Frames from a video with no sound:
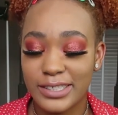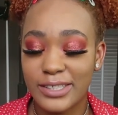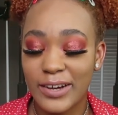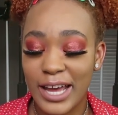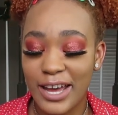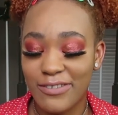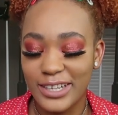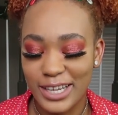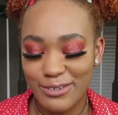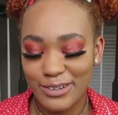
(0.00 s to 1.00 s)
So I have
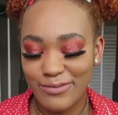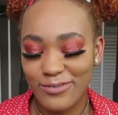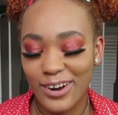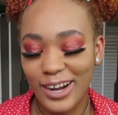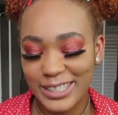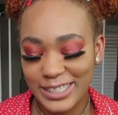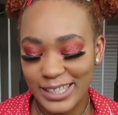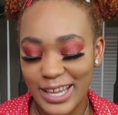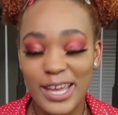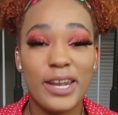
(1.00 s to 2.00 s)
liquid frost
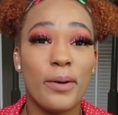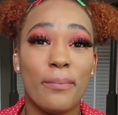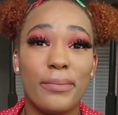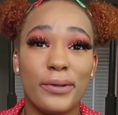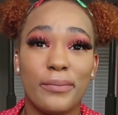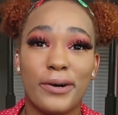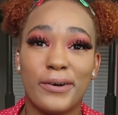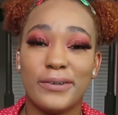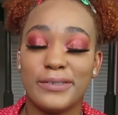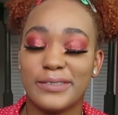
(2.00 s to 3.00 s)
and blue
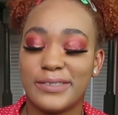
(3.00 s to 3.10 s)
balls.